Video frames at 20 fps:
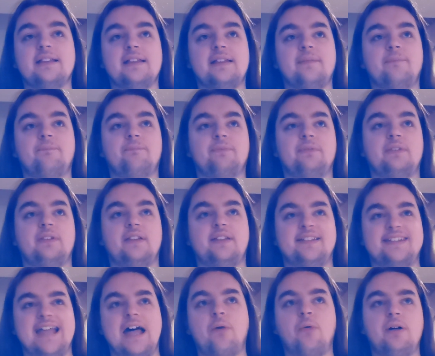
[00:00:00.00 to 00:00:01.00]
The
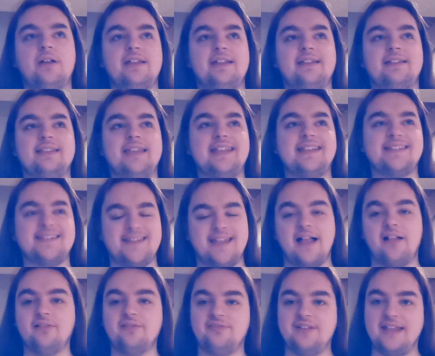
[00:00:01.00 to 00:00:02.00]
sour
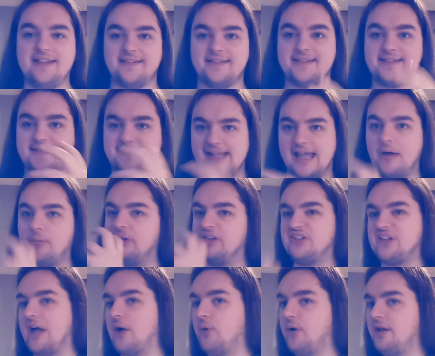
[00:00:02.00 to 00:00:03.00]
itself isn't sour
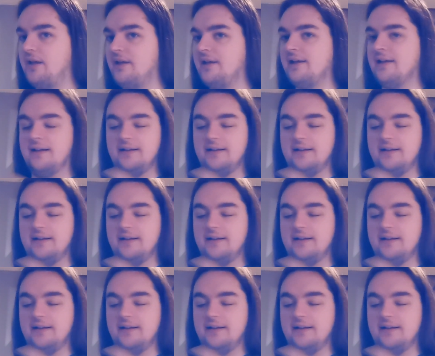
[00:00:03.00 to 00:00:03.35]
sour.